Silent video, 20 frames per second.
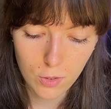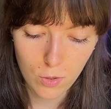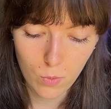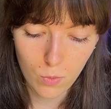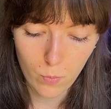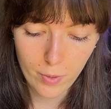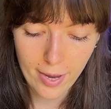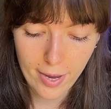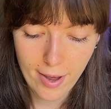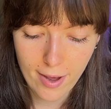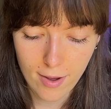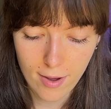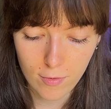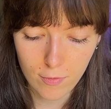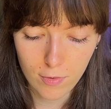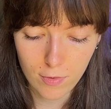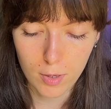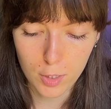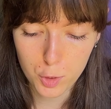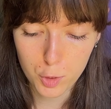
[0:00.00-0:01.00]
So we
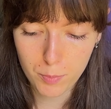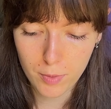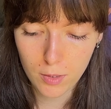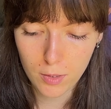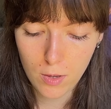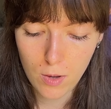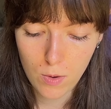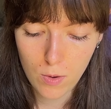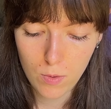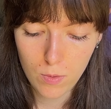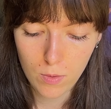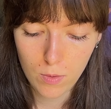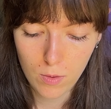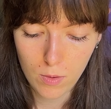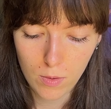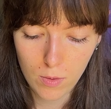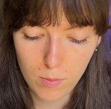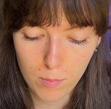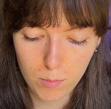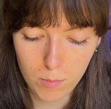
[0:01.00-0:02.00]
have Marshmallow,
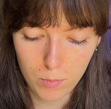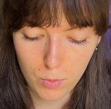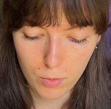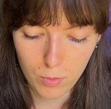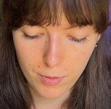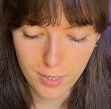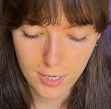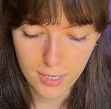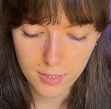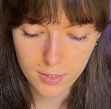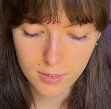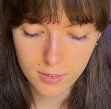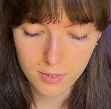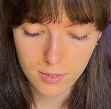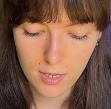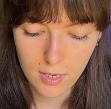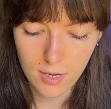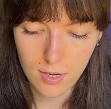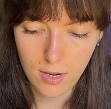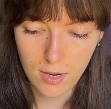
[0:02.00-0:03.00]

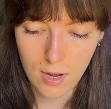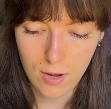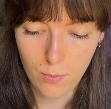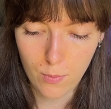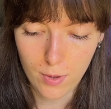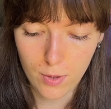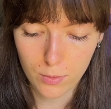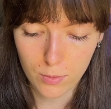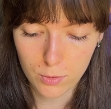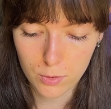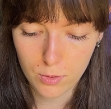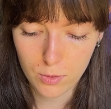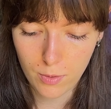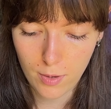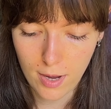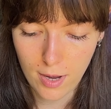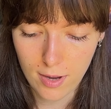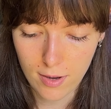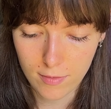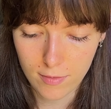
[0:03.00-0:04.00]
Maurice, and now we also
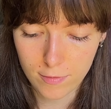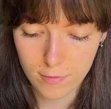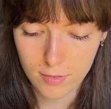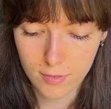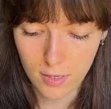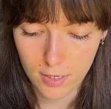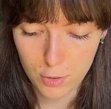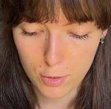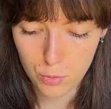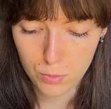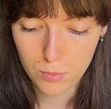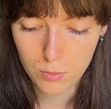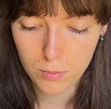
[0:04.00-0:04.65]
have Nigel.